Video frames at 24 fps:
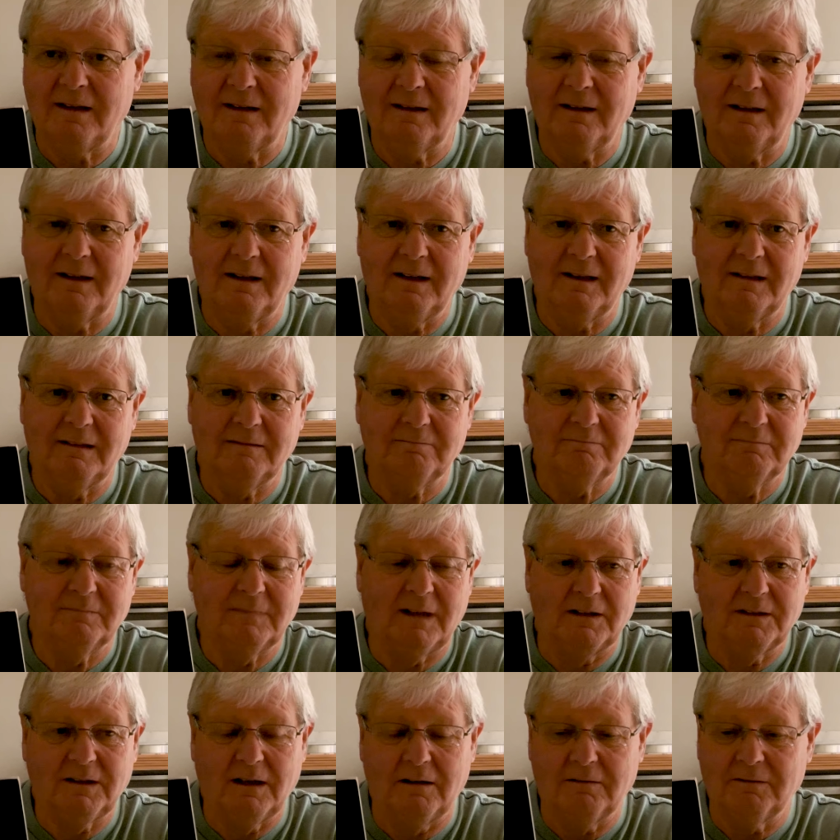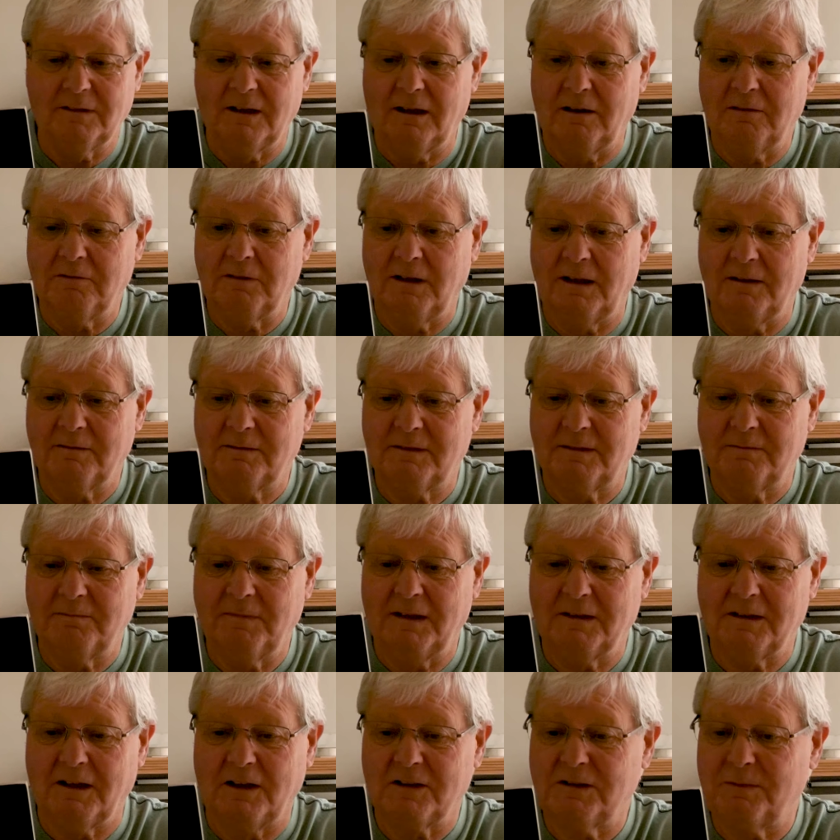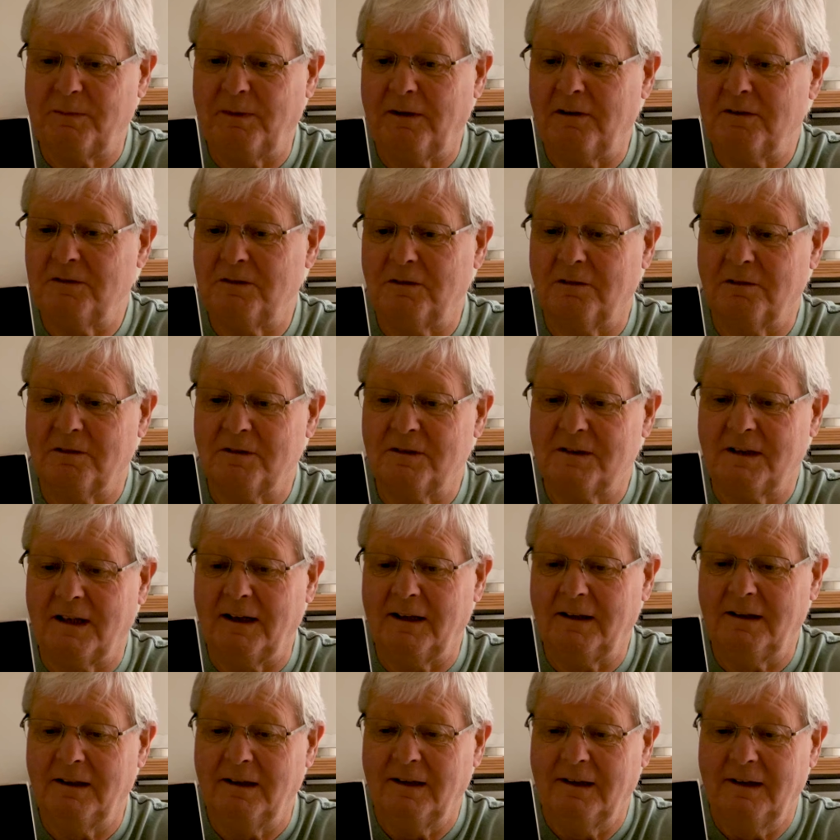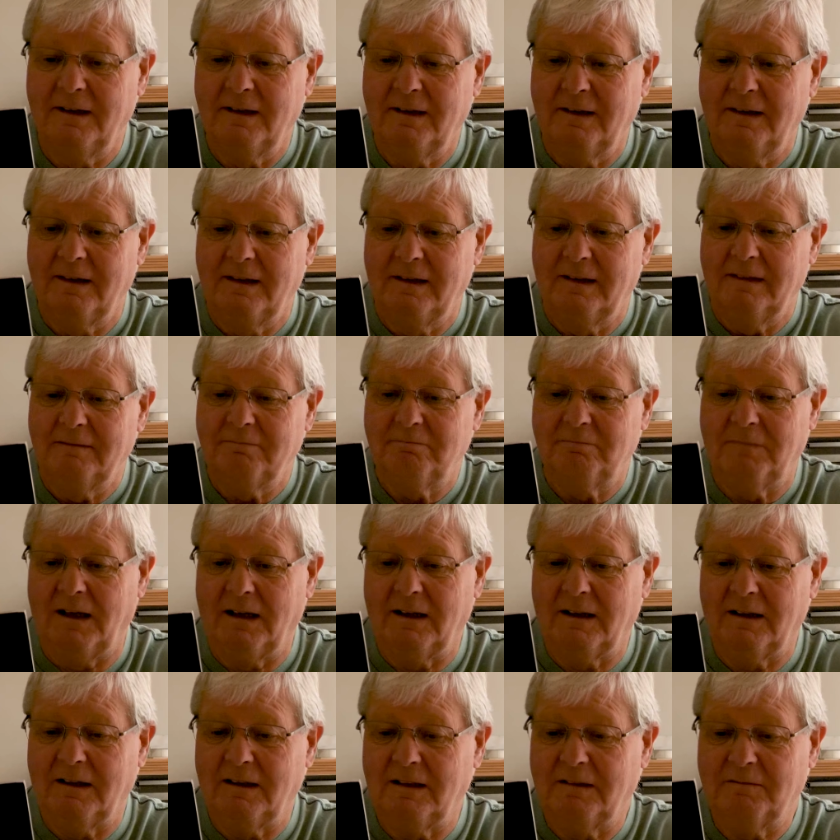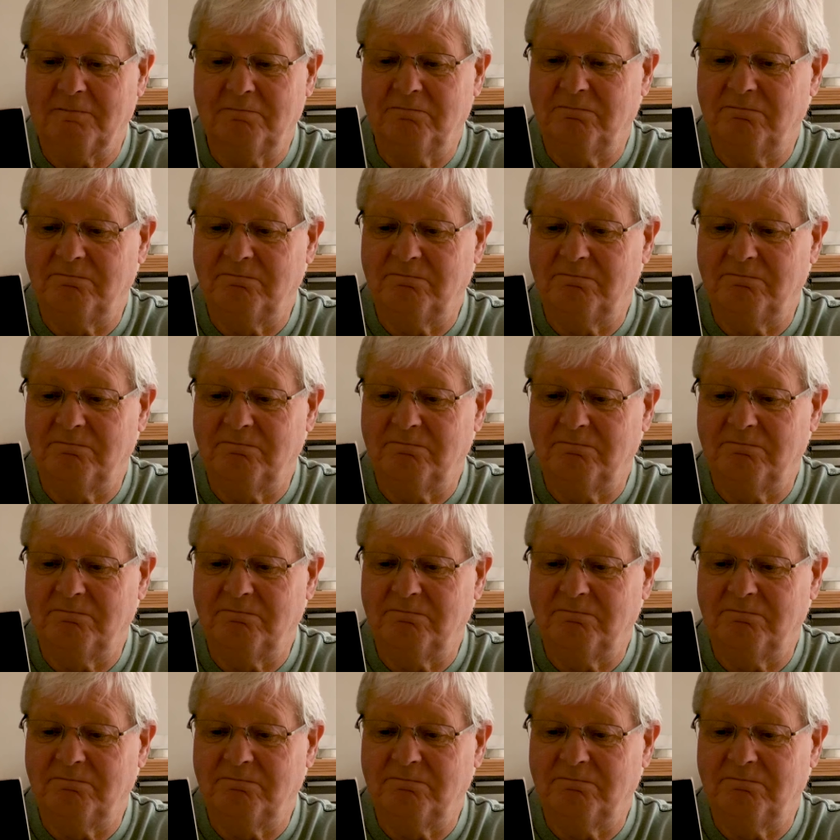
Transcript: I don't know. I suppose you could say. I